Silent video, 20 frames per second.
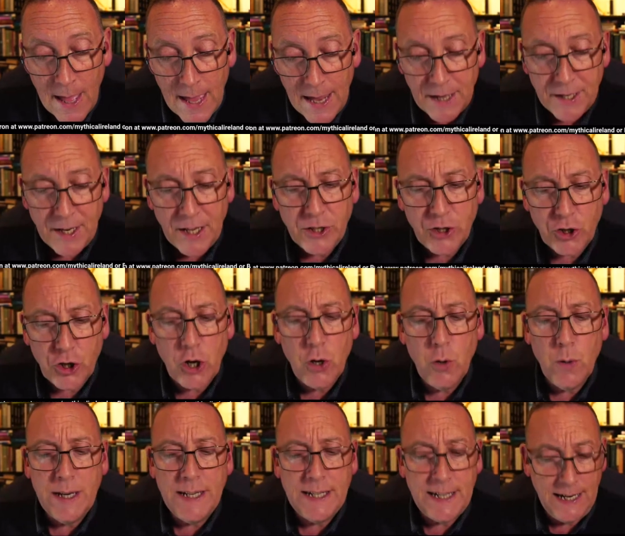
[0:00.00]
It is
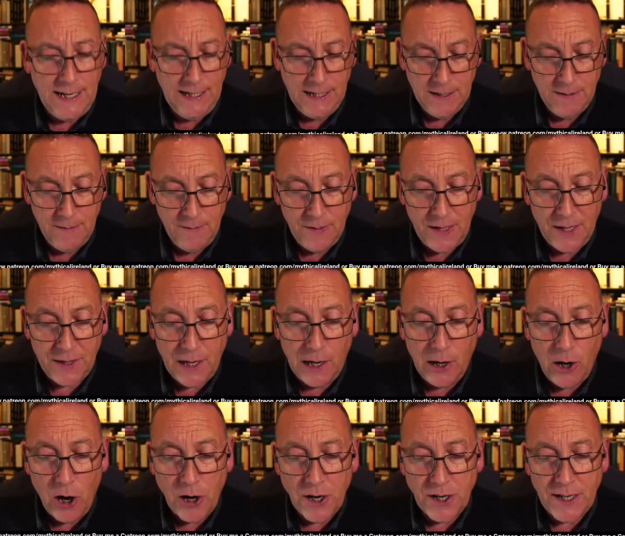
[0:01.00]
true indeed that the
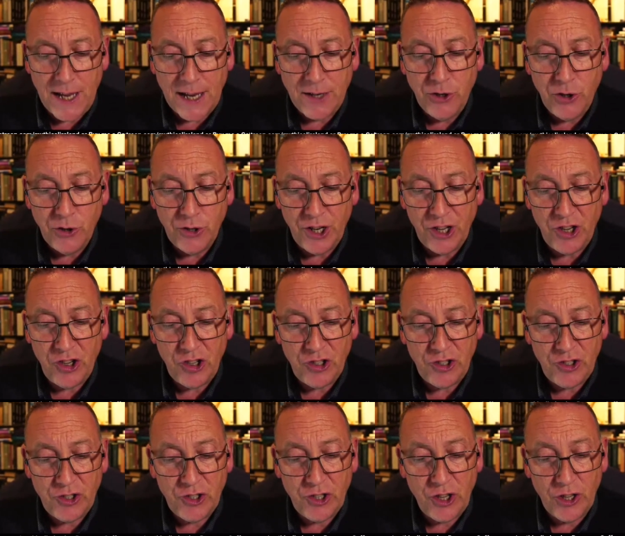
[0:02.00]
learned and
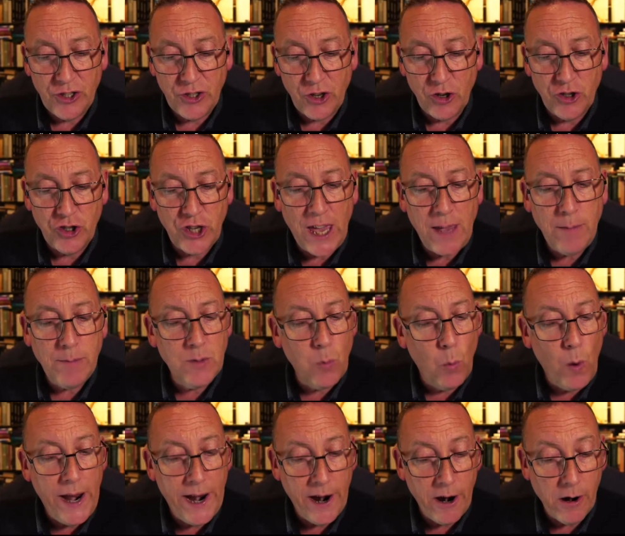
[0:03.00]
judicious Sir James
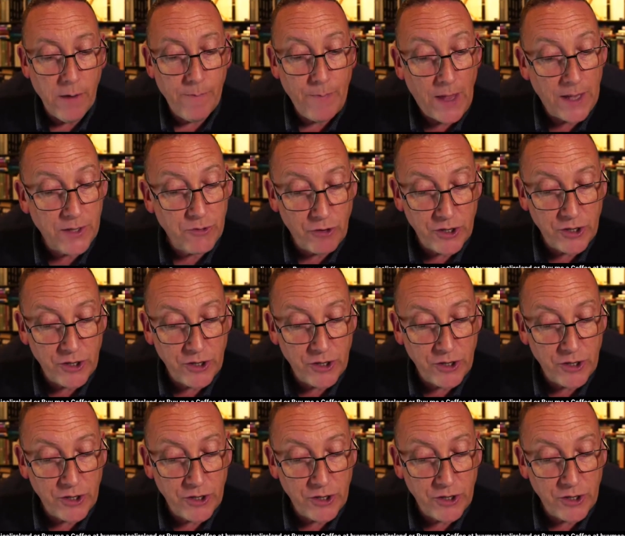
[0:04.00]
Ware has